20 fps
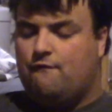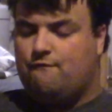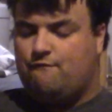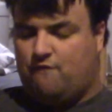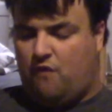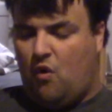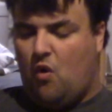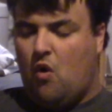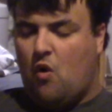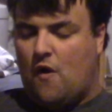
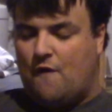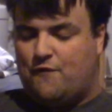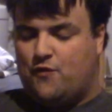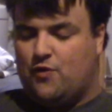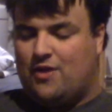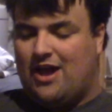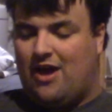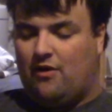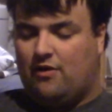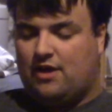4 if you
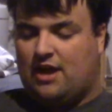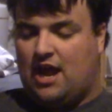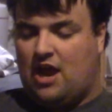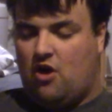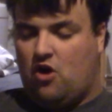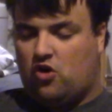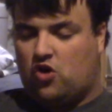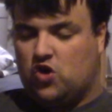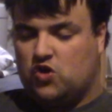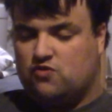count
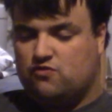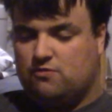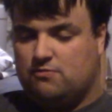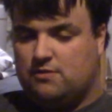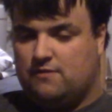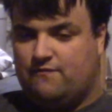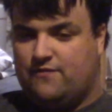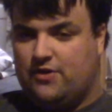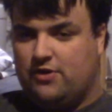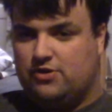characters from
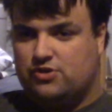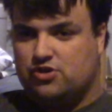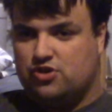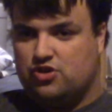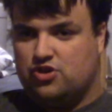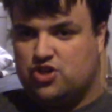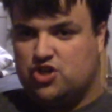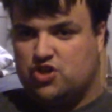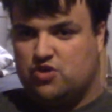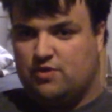the
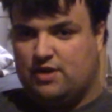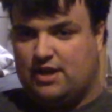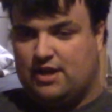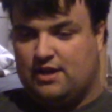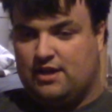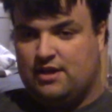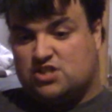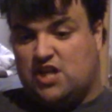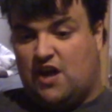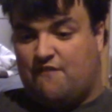future
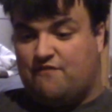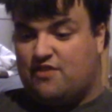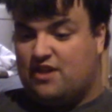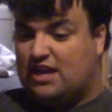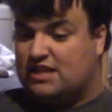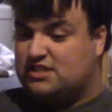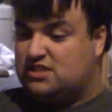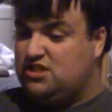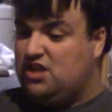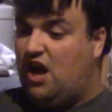doing stuff that
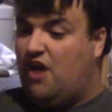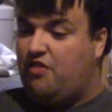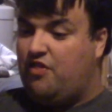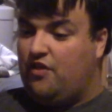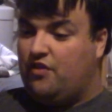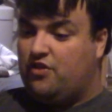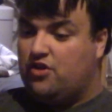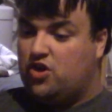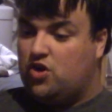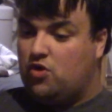has
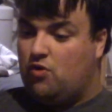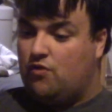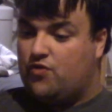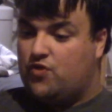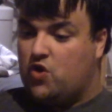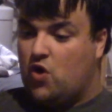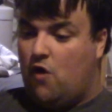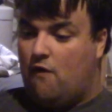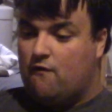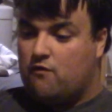nothing to do with
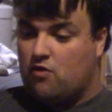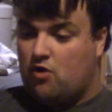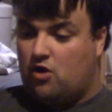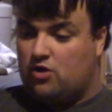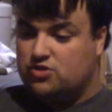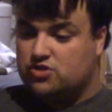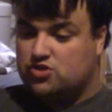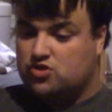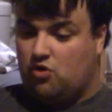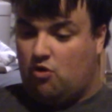the
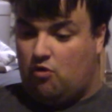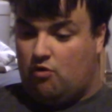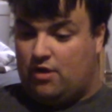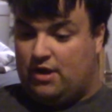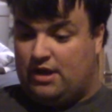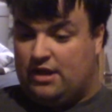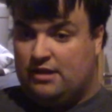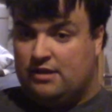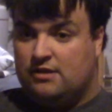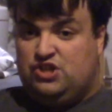overall story,